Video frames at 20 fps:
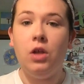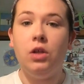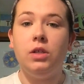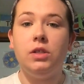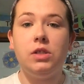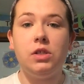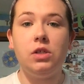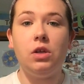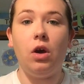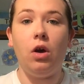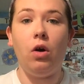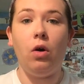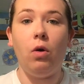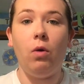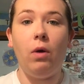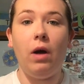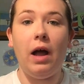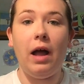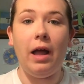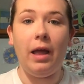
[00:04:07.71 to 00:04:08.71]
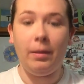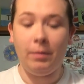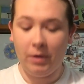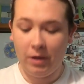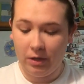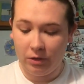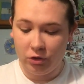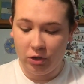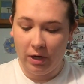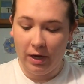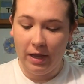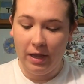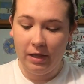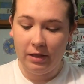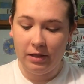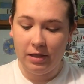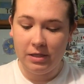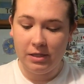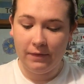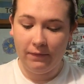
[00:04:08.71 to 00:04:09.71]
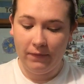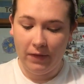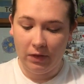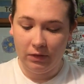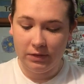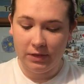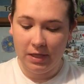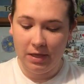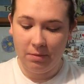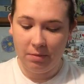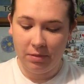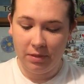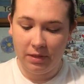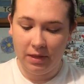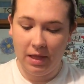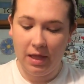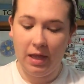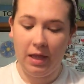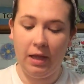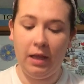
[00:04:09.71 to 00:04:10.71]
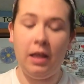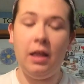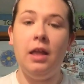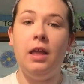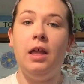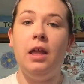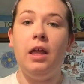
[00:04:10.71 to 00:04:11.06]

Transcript: So I'm trying this felt tip thing,